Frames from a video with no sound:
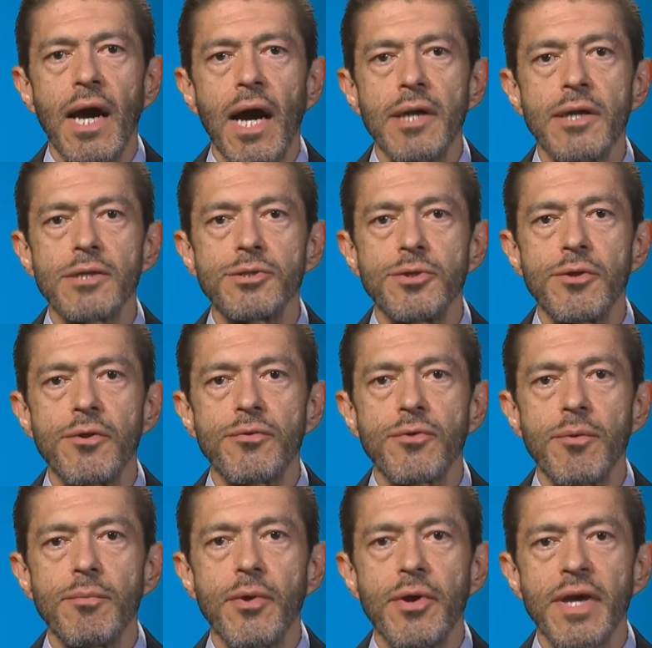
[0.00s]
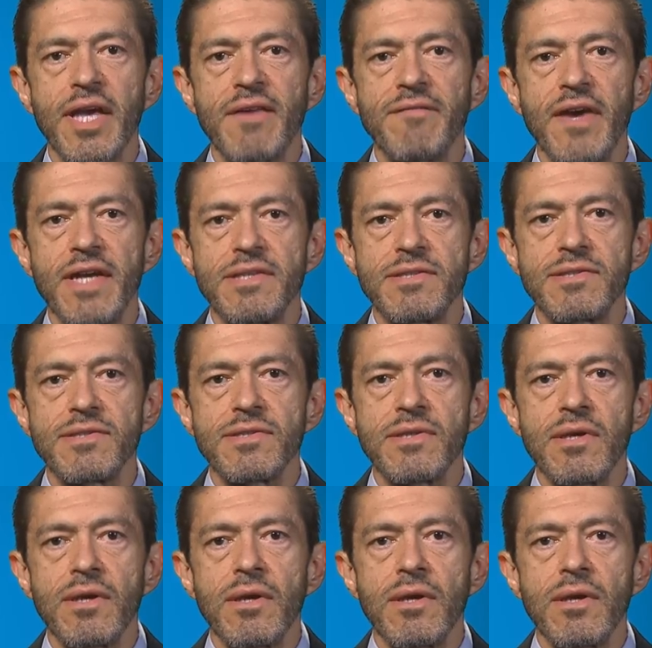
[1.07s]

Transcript: and arteriothrombotic events.